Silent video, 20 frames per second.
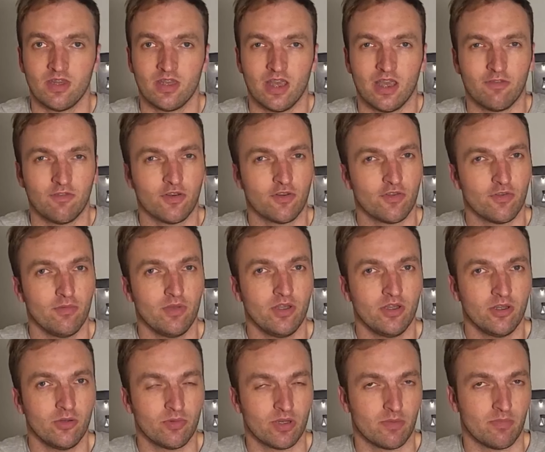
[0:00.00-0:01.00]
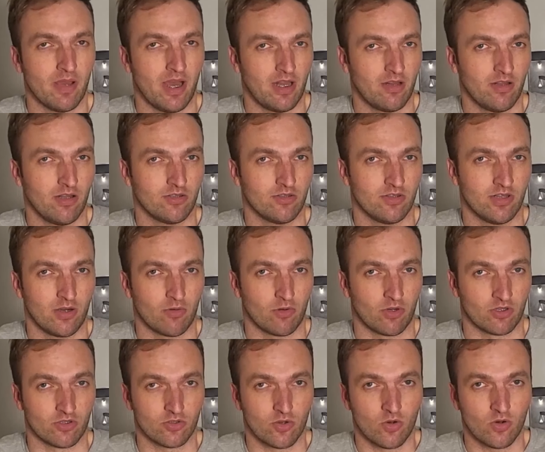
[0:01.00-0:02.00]
If you're familiar with Palo Alto
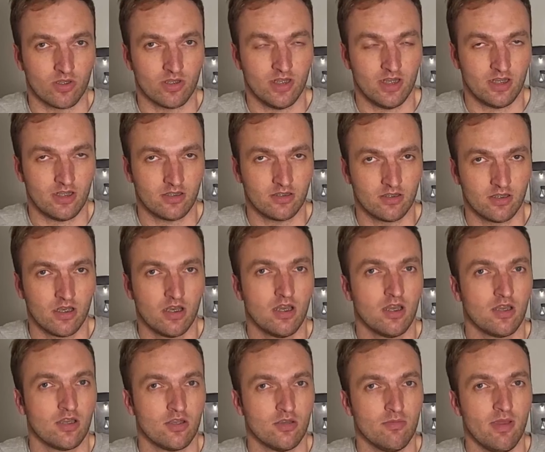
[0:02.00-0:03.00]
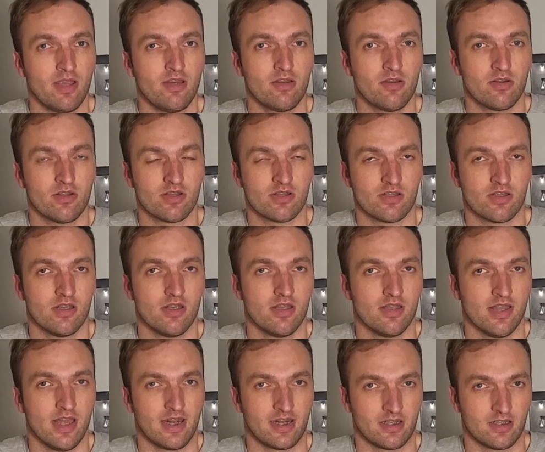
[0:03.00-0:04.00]
Networks Cortex, you may notice
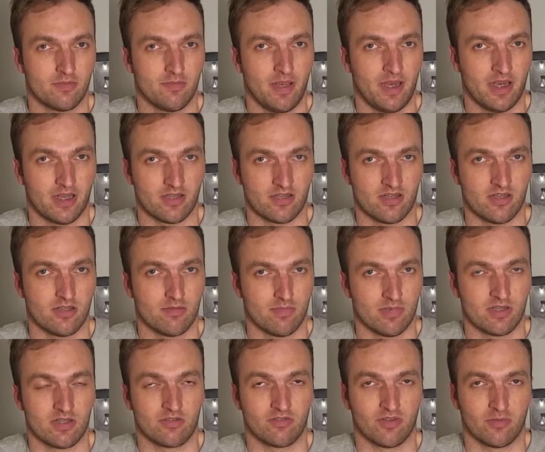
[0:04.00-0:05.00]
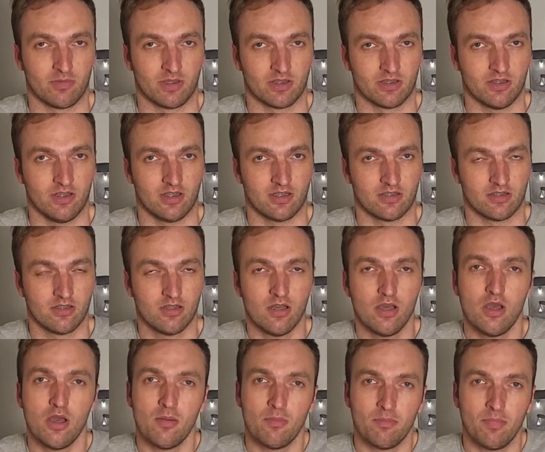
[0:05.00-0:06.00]
that Expanse is missing from this list,
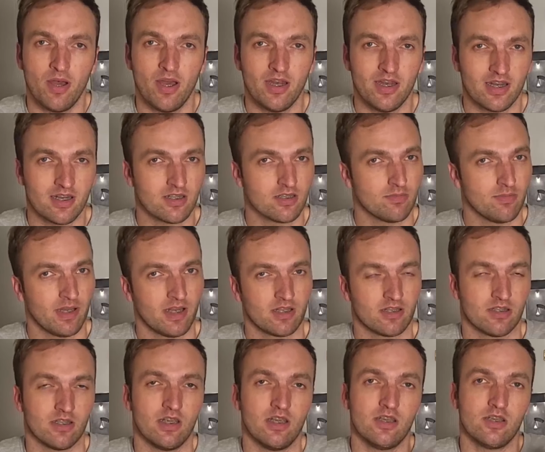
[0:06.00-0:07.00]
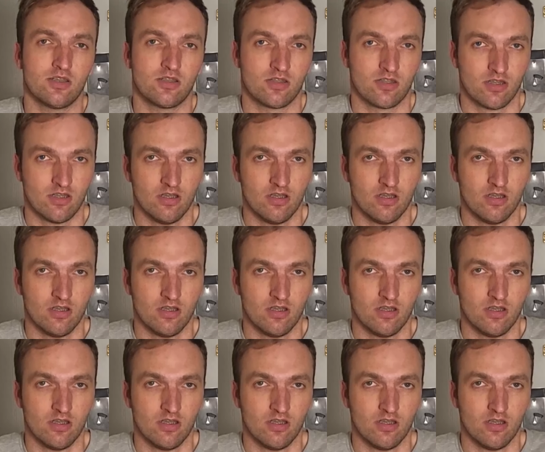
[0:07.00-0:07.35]
but Expanse is